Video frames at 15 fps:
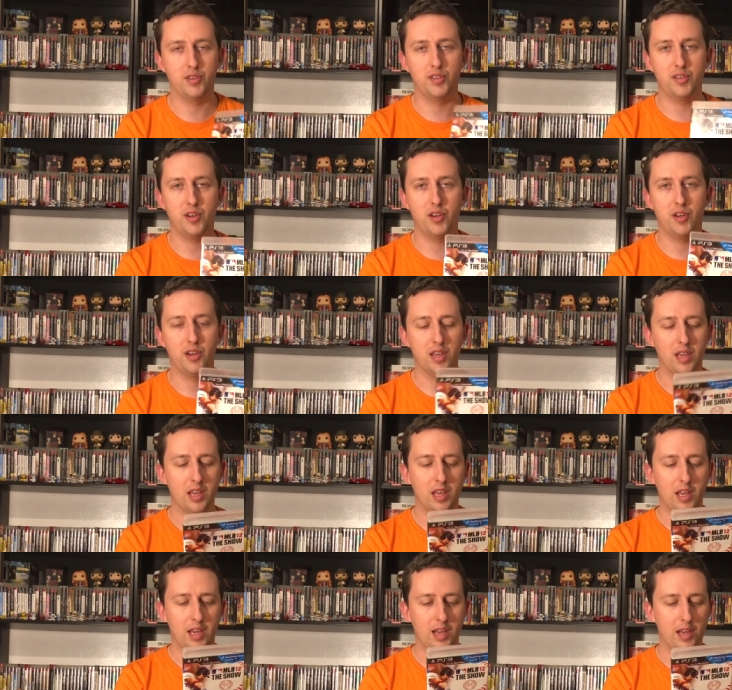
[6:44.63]
So,
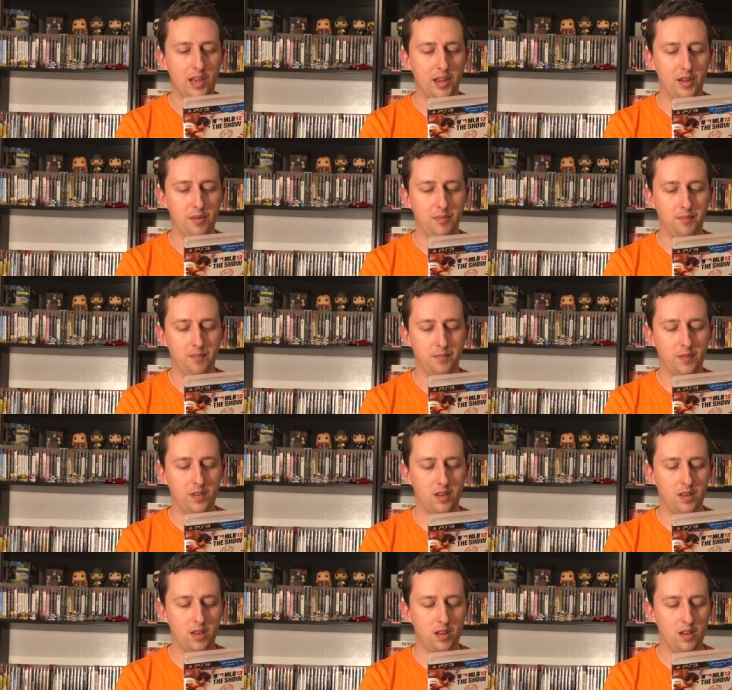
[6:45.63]
um,
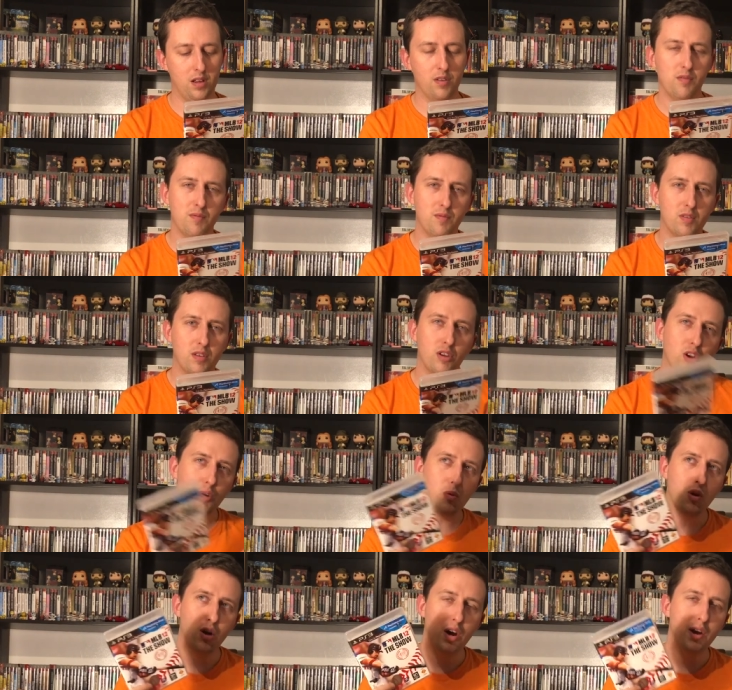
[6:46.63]
you
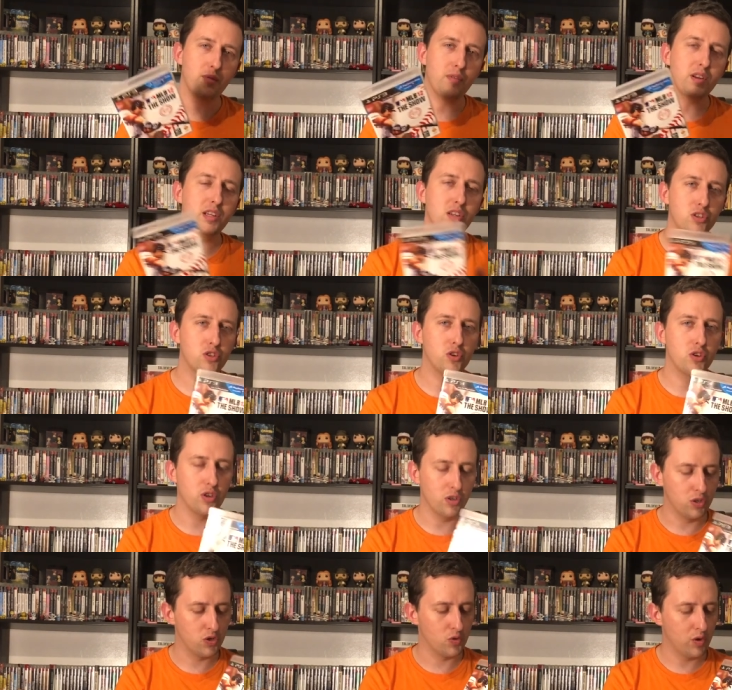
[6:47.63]
know what? I really do
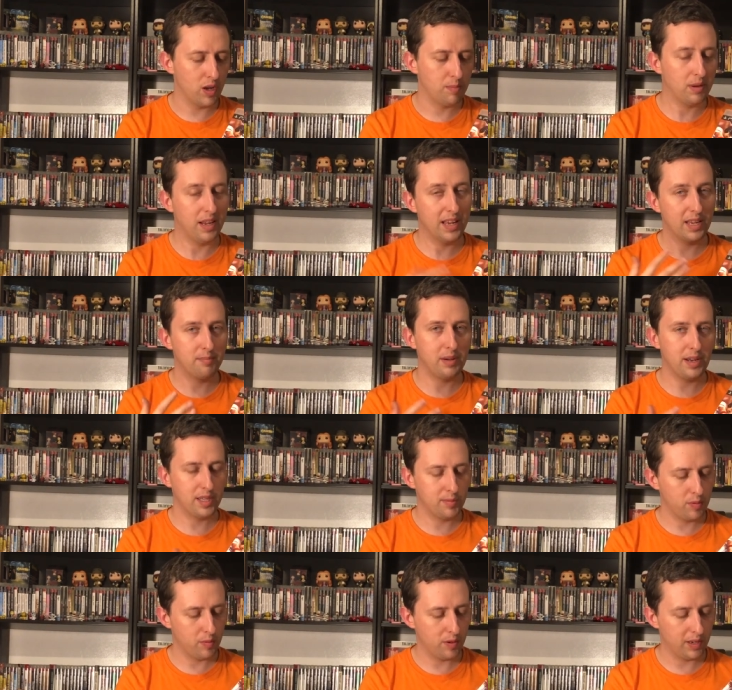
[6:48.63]
enjoy playing
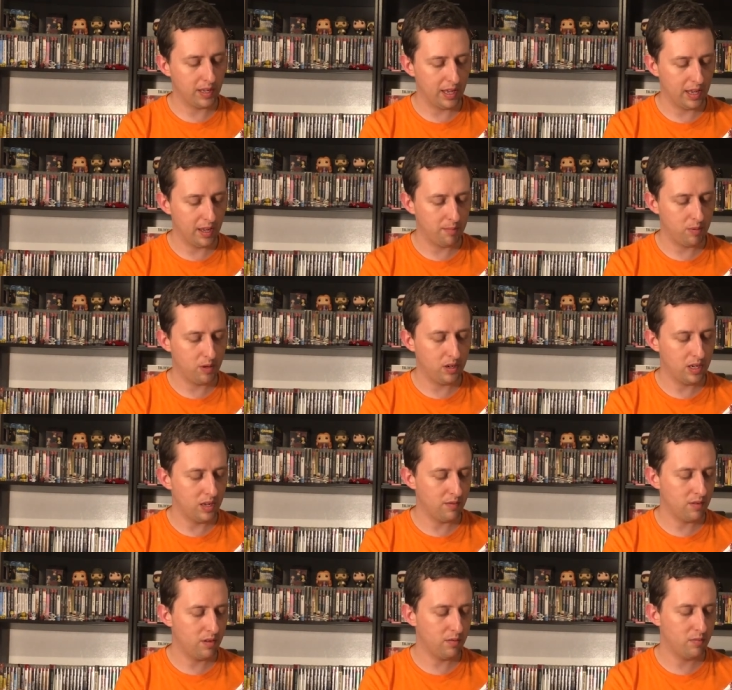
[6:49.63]
baseball when I can, but
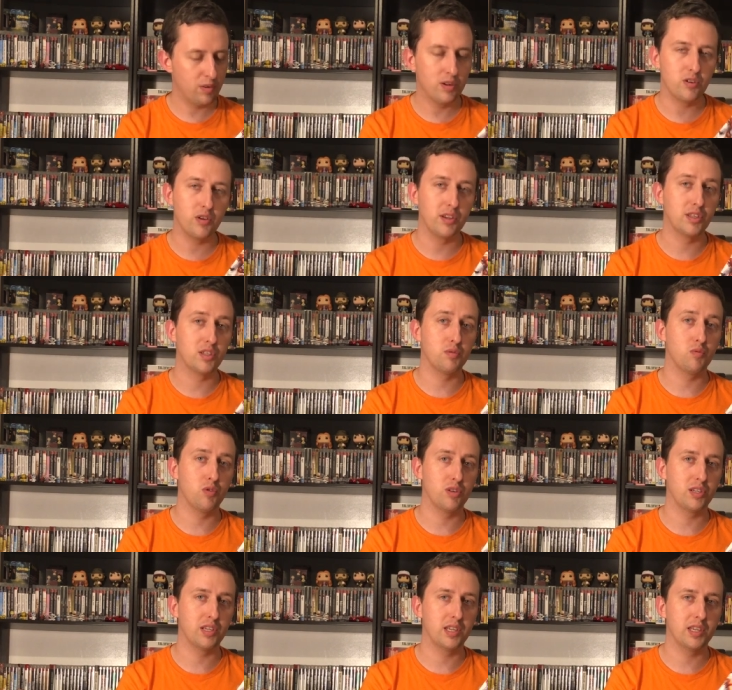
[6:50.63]
never really got into
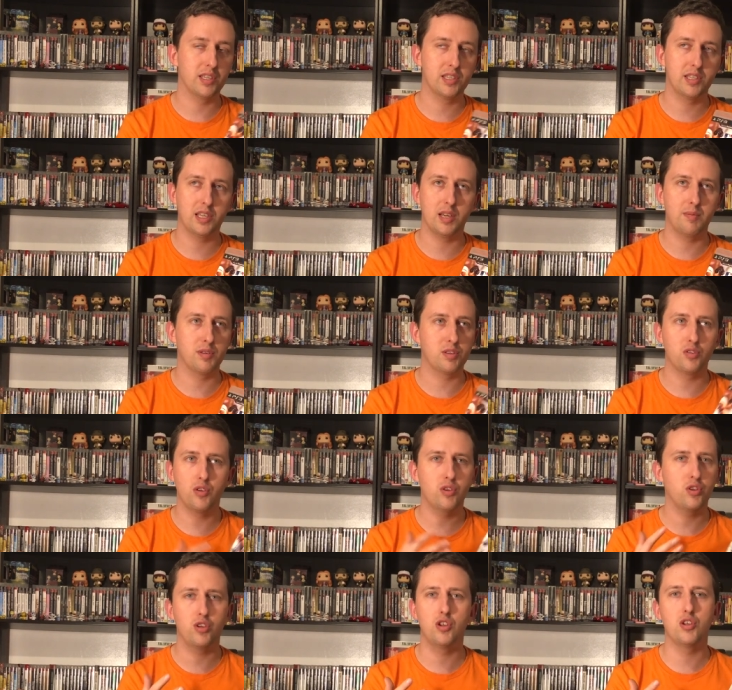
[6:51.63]
watching it. Um, it's
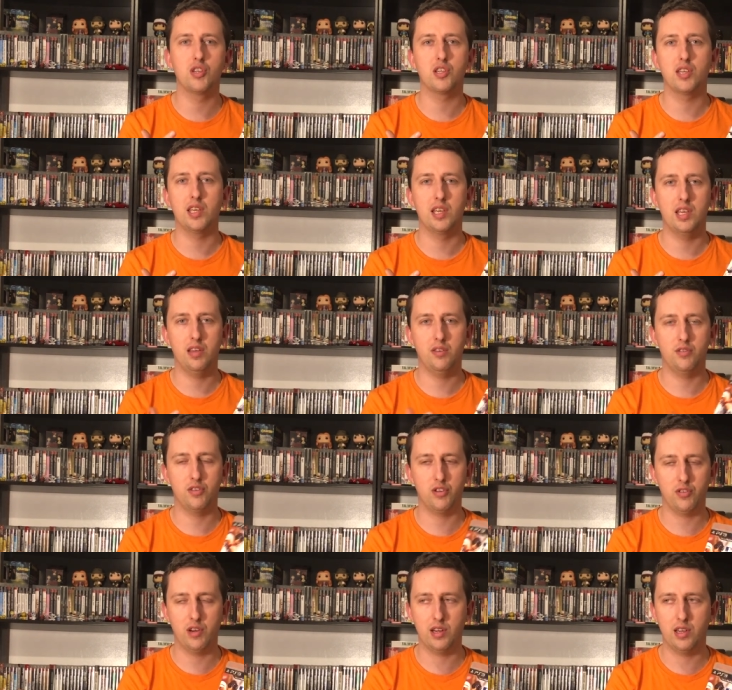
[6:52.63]
not a huge thing here in
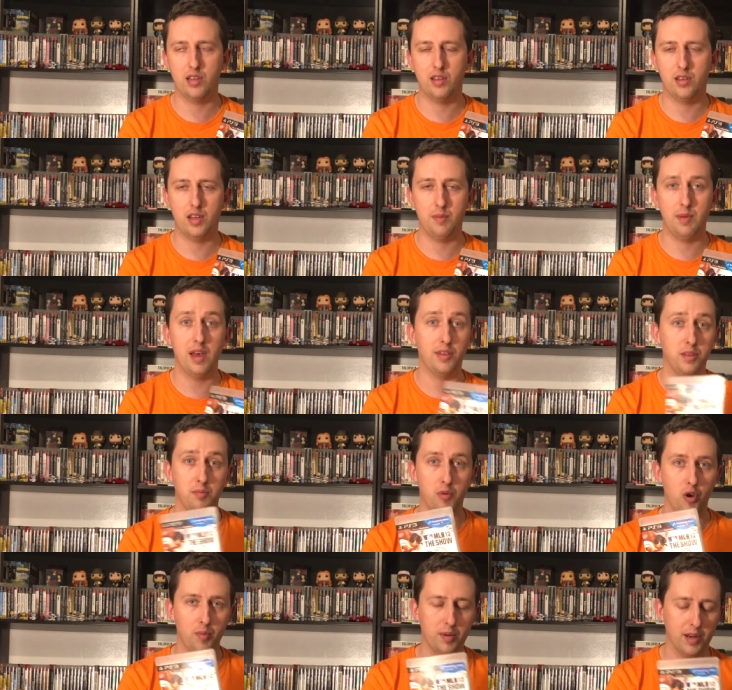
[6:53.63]
Australia um, at the
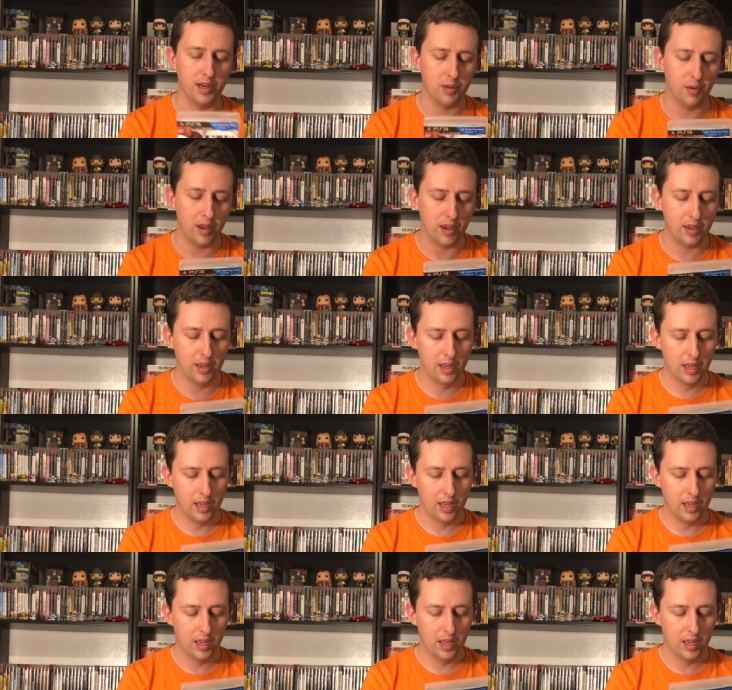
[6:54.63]
moment, anyway.